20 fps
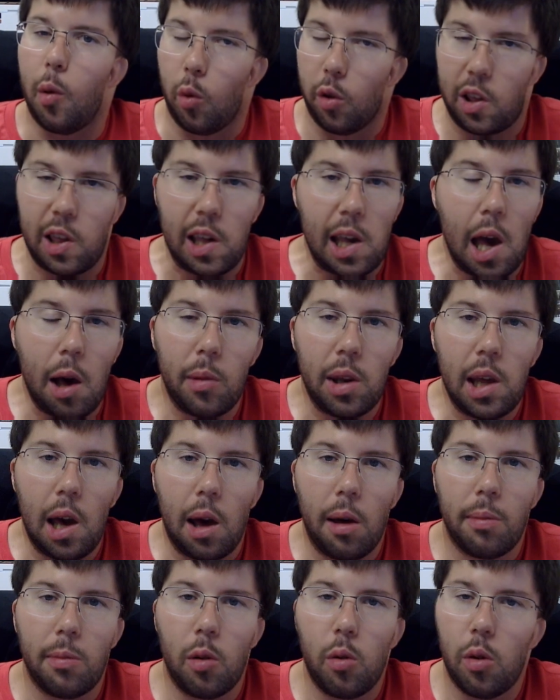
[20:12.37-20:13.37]
But we'll see how
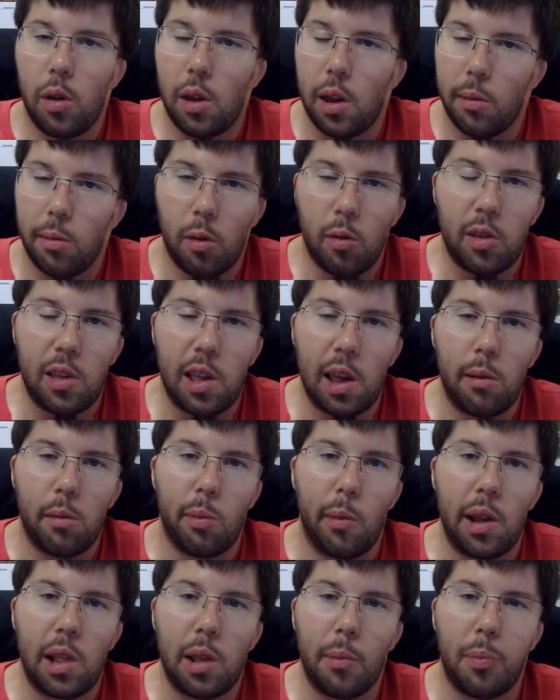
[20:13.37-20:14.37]
many of those
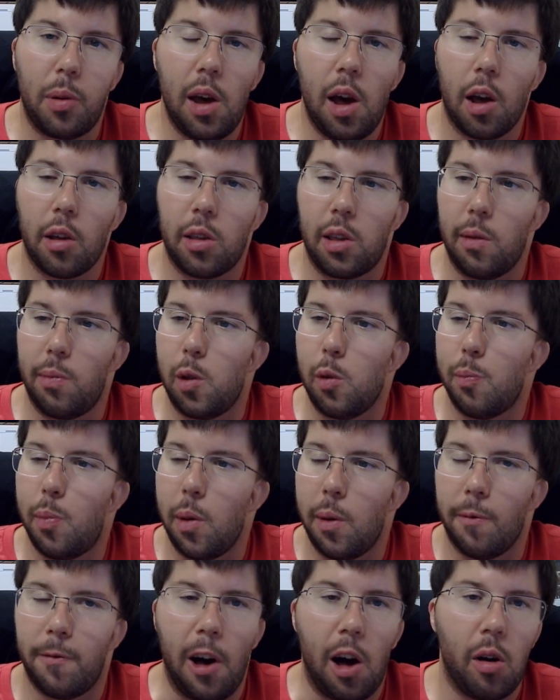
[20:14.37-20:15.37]
teams make the playoffs. If
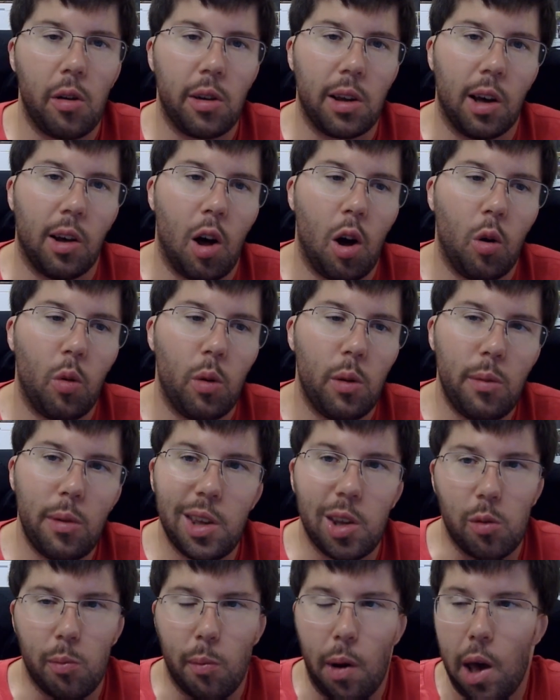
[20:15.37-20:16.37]
you've been following along with
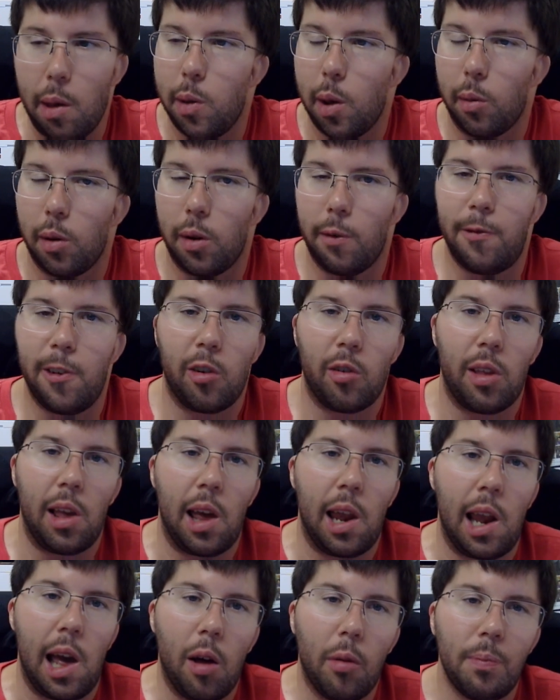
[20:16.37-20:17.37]
me, you might be able to figure
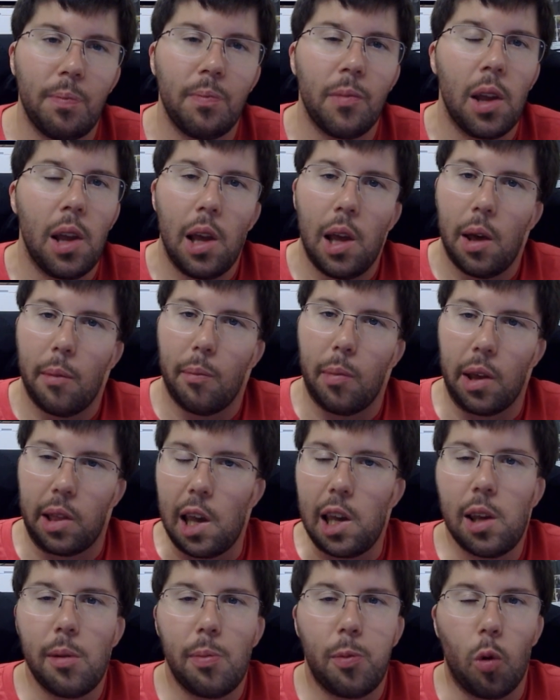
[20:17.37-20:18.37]
that out.
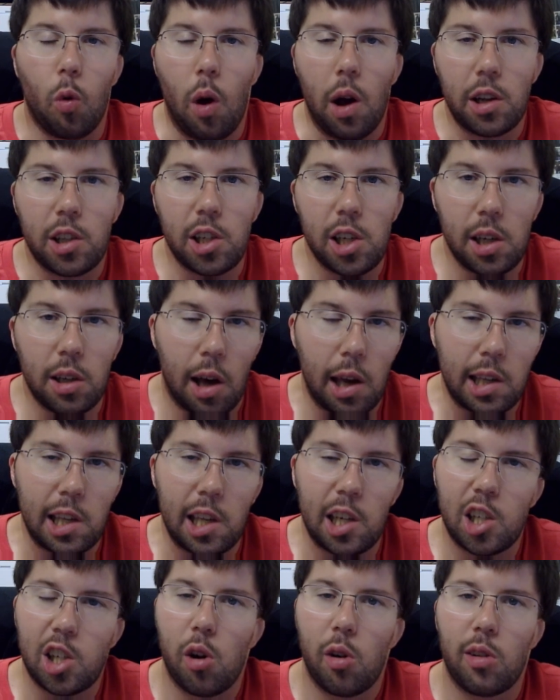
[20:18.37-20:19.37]
But thank you for watching,
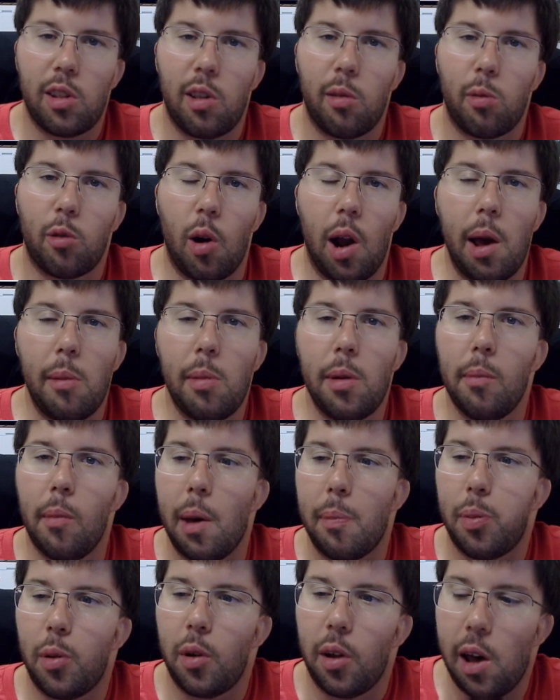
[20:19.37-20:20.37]
liking, sharing,
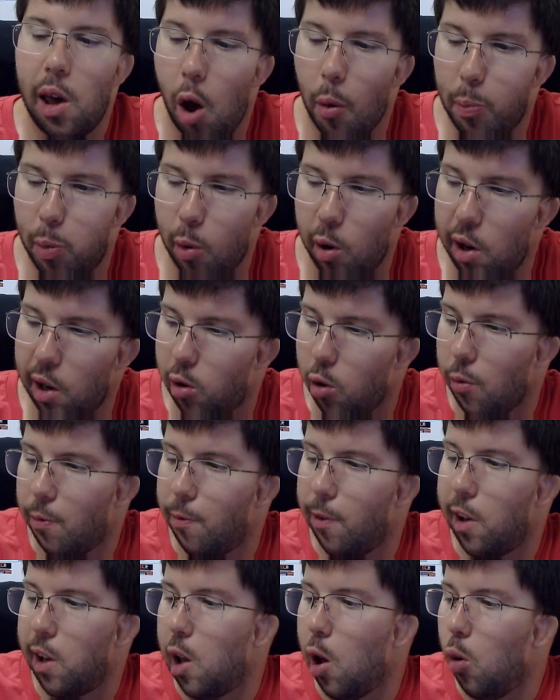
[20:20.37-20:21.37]
subscribing. My playoff
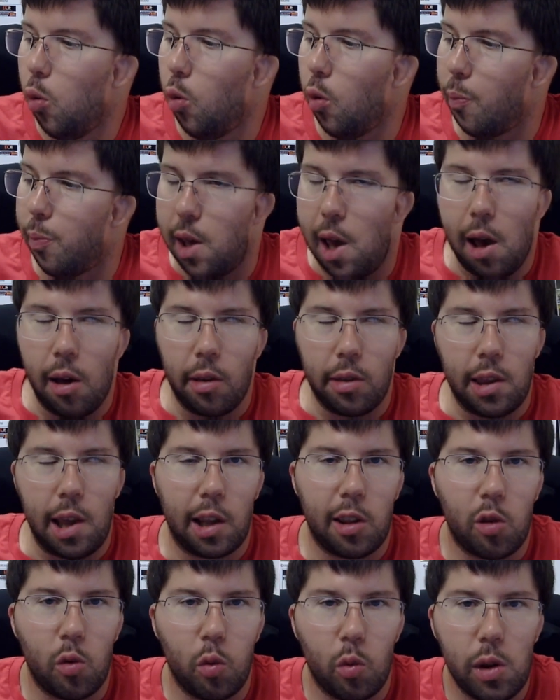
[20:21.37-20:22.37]
predictor video will be out
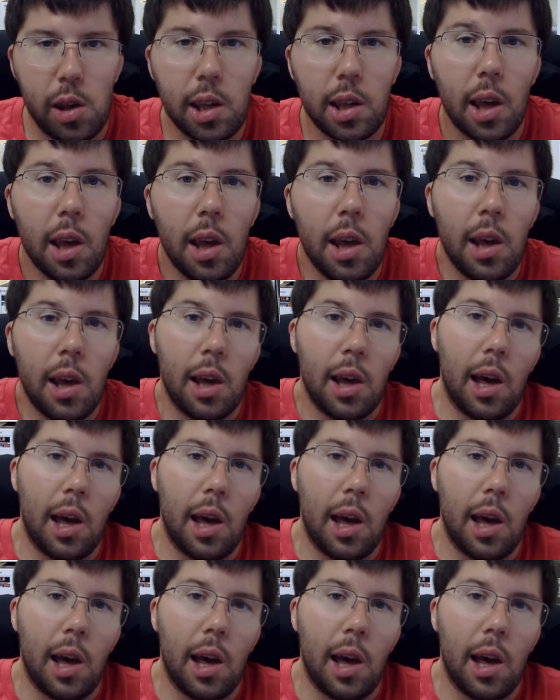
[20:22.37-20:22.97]
next week.